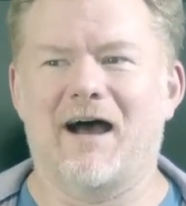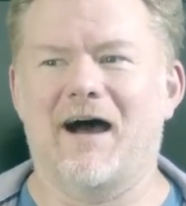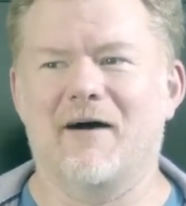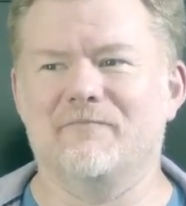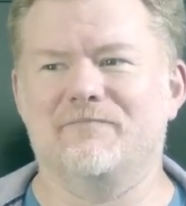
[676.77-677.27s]

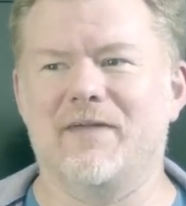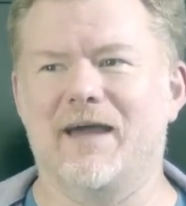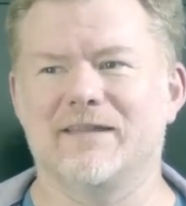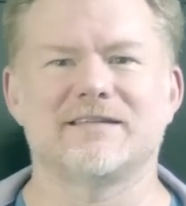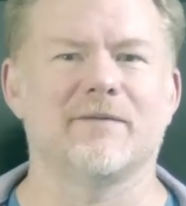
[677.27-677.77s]

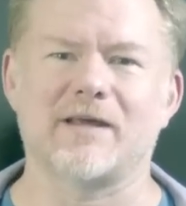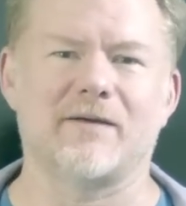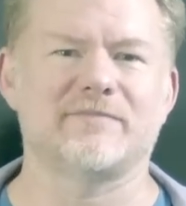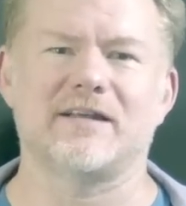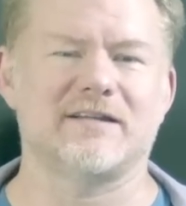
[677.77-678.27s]
And
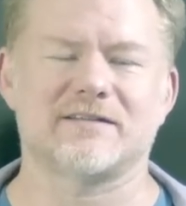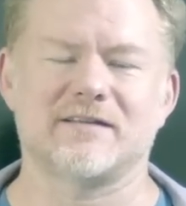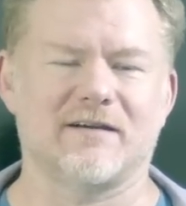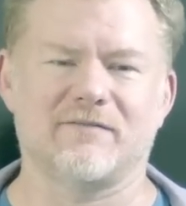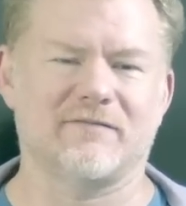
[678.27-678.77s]
sometimes I
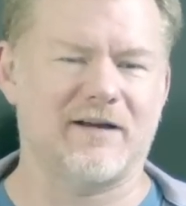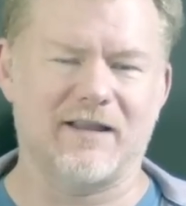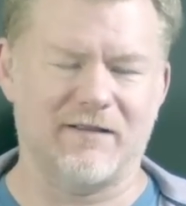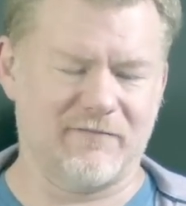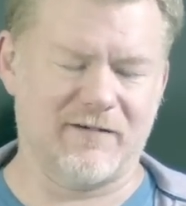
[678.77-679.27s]
just, oh,
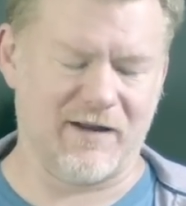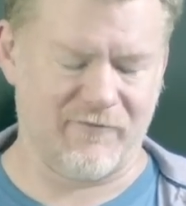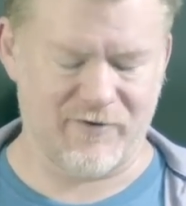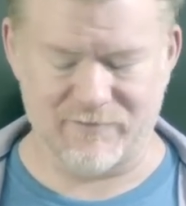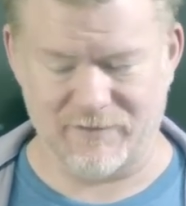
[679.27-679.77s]
well,
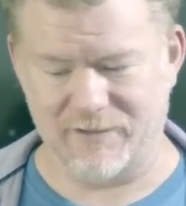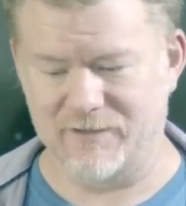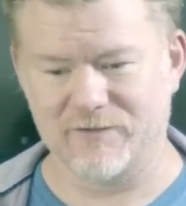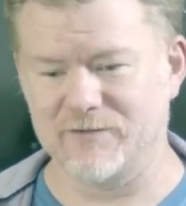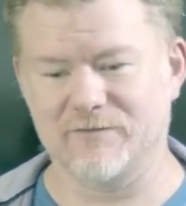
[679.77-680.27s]
whatever. Like
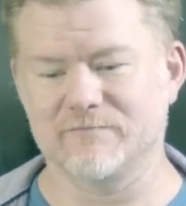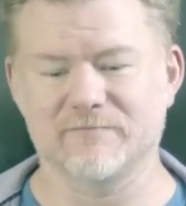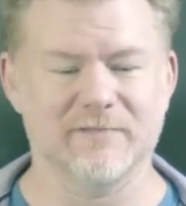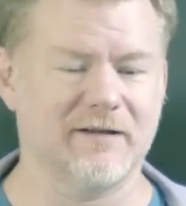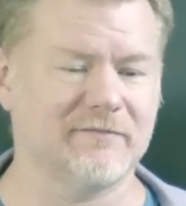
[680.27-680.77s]
you two,
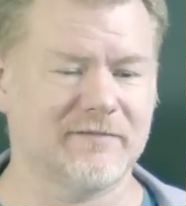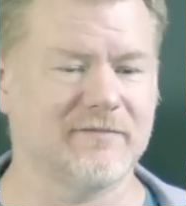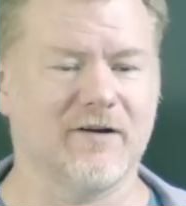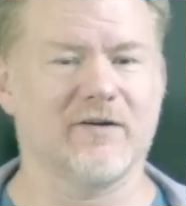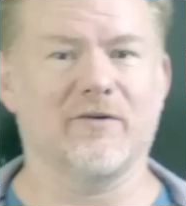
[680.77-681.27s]
like
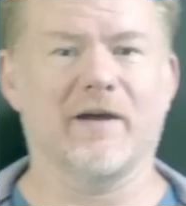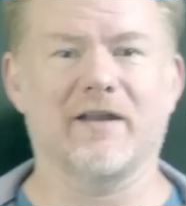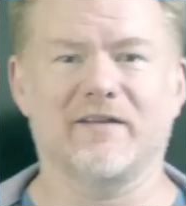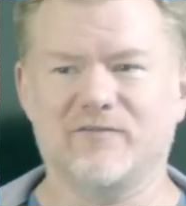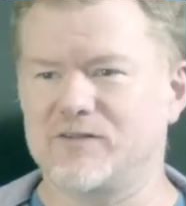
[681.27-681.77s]
argue
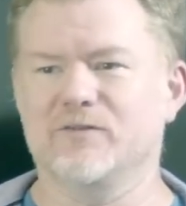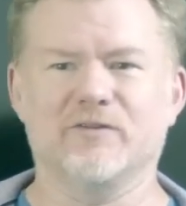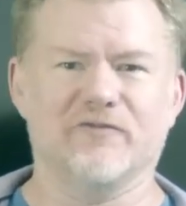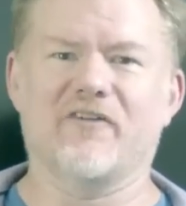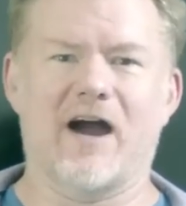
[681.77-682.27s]
about it. You two,
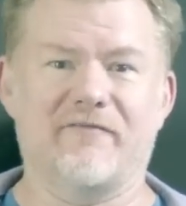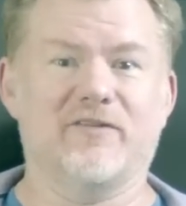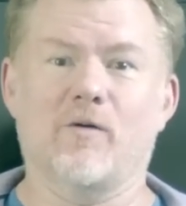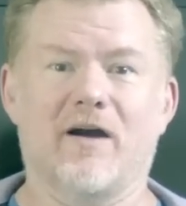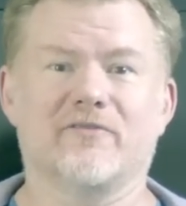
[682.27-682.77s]
you five,
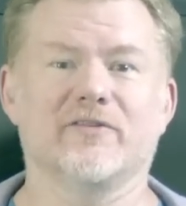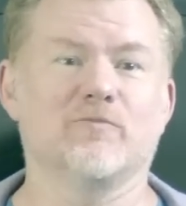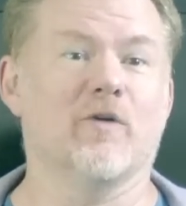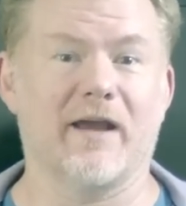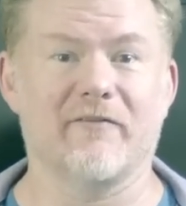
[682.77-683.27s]
you
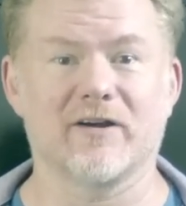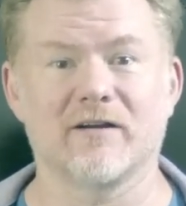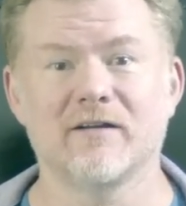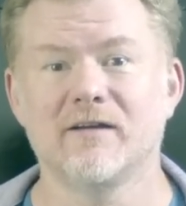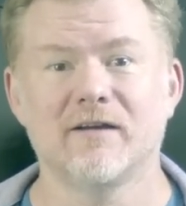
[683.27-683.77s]
hundred,
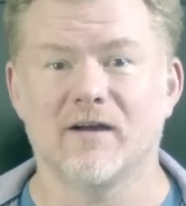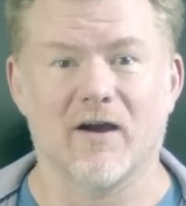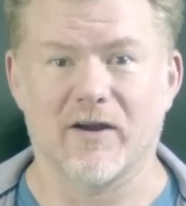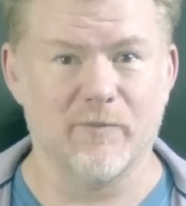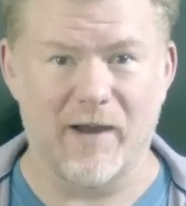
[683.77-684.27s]
whatever.
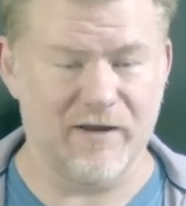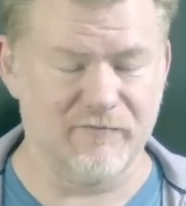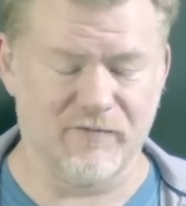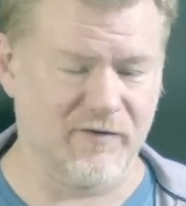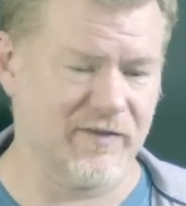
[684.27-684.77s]
Argue back
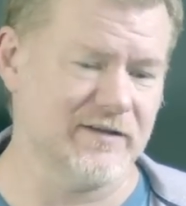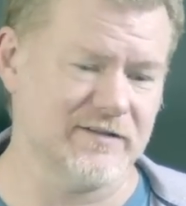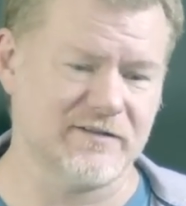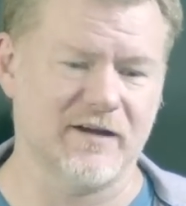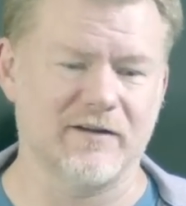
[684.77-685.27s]
and forth. I
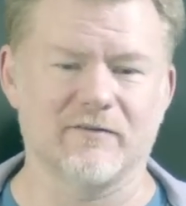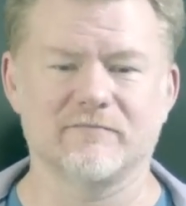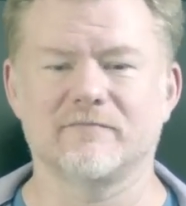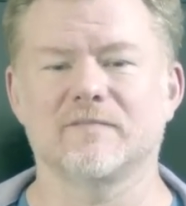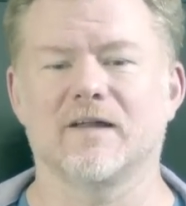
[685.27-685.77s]

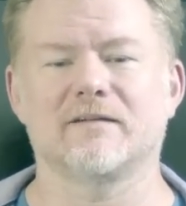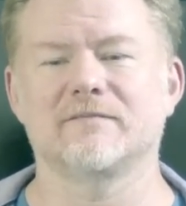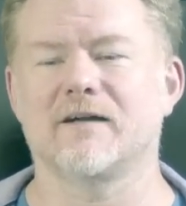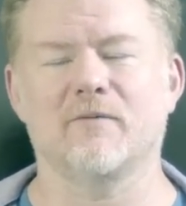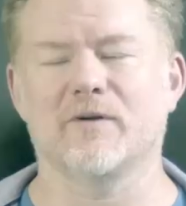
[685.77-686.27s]
want
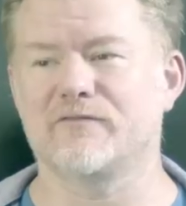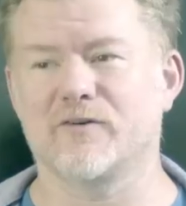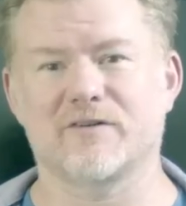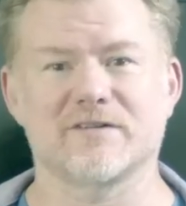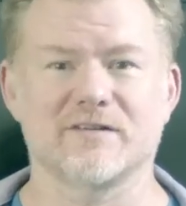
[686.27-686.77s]
to
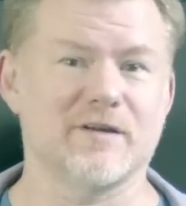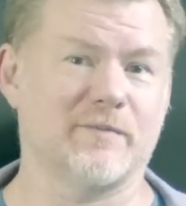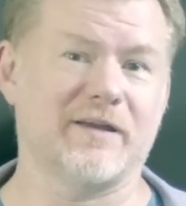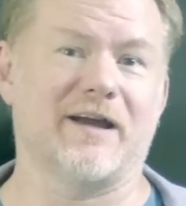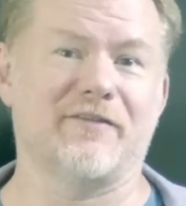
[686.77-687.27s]
focus on
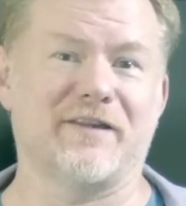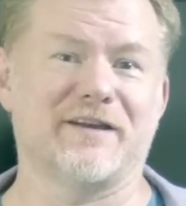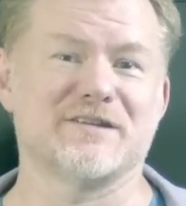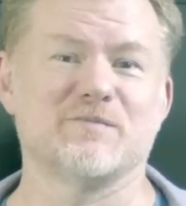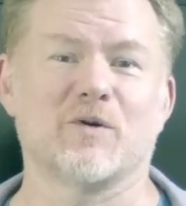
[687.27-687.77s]
something I
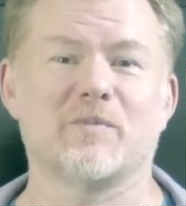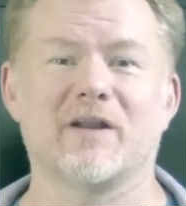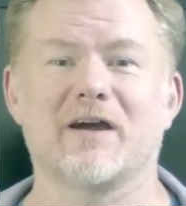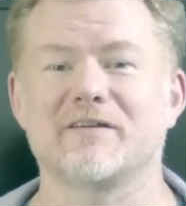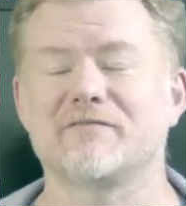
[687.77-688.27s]
think is more
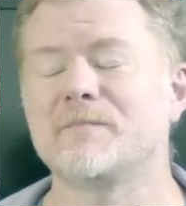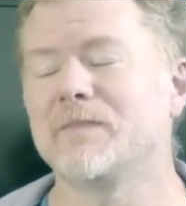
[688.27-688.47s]
productive.